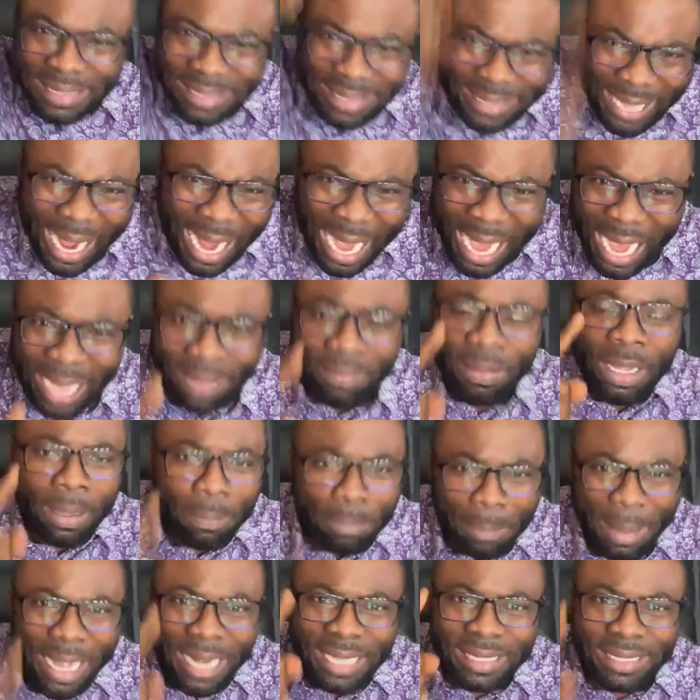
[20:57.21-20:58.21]
die.
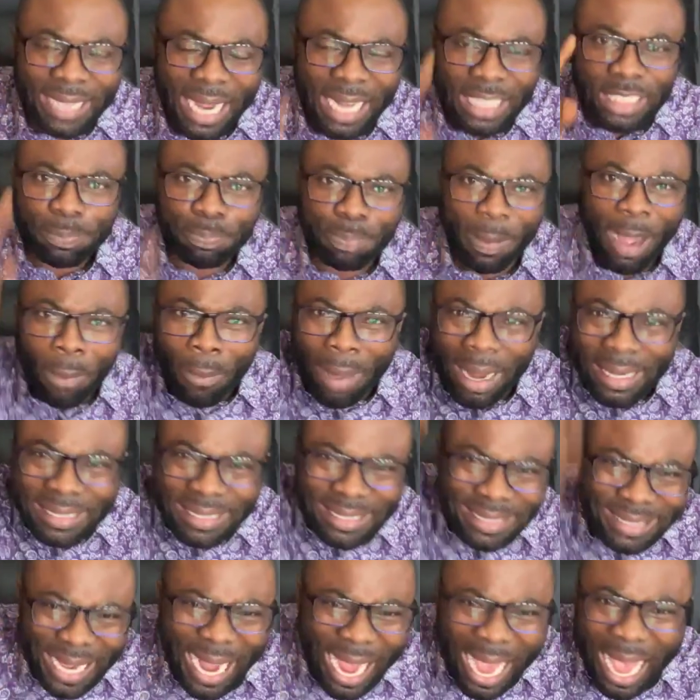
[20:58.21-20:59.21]
May that power
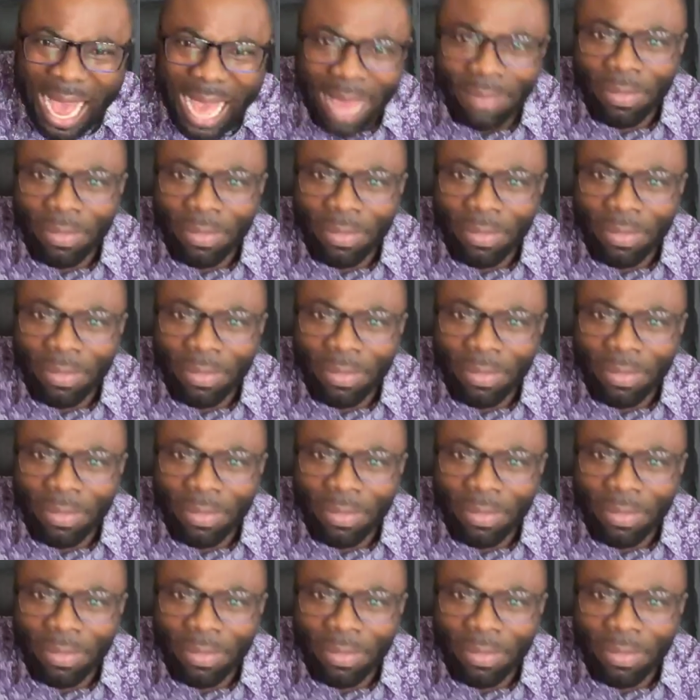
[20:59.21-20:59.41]
die.